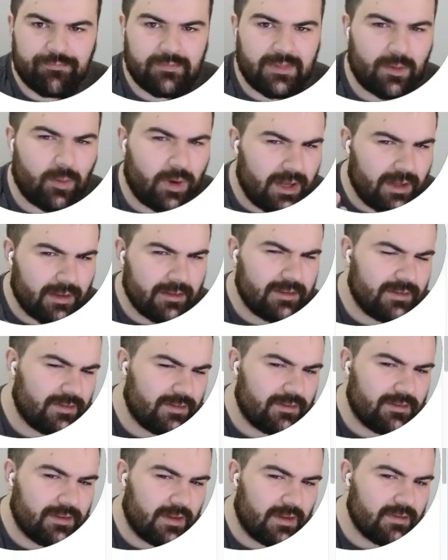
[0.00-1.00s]
And while this
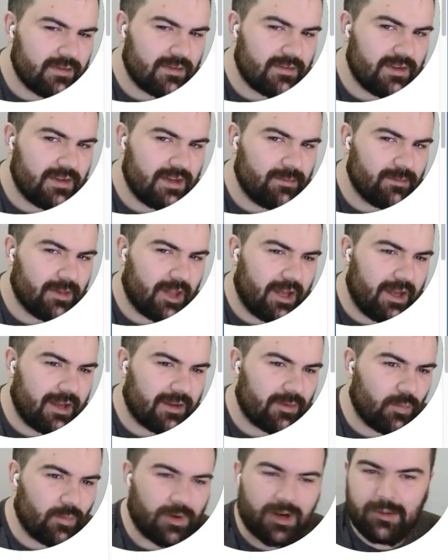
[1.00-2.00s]
doesn't seem like
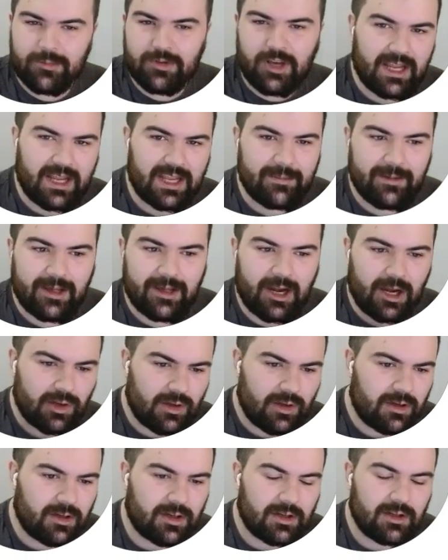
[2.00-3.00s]
what I'm talking about at
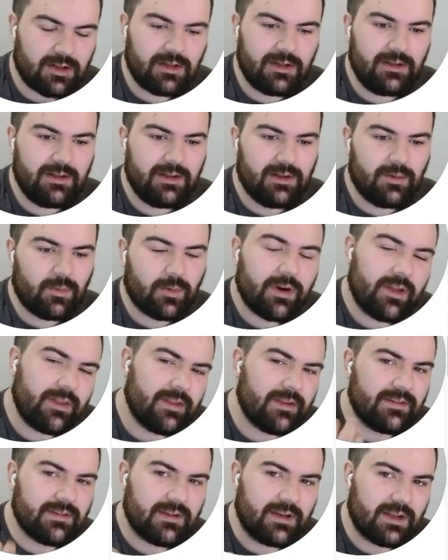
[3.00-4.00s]
all, one of the
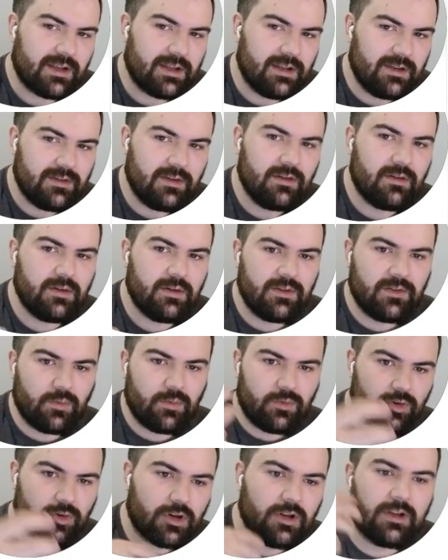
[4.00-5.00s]
things that it can do is
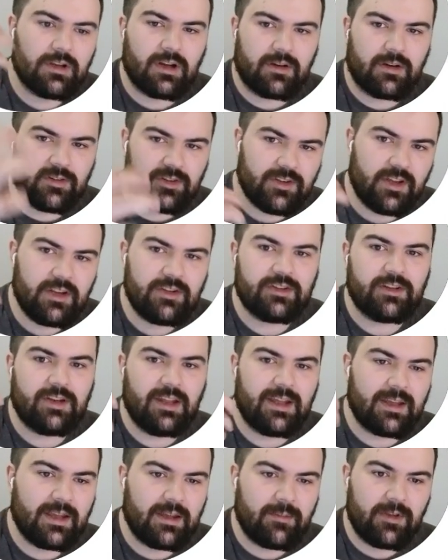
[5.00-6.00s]
during a conversation, it
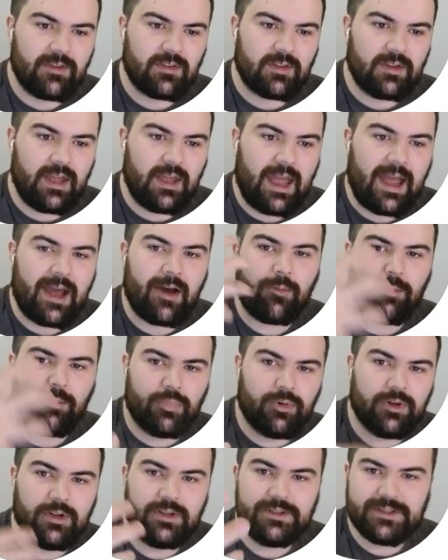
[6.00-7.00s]
can basically
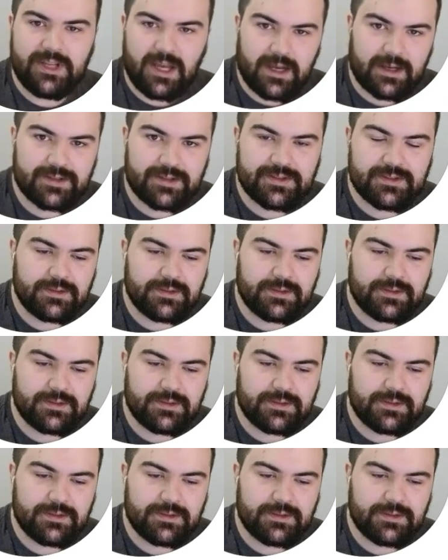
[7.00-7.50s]
output text.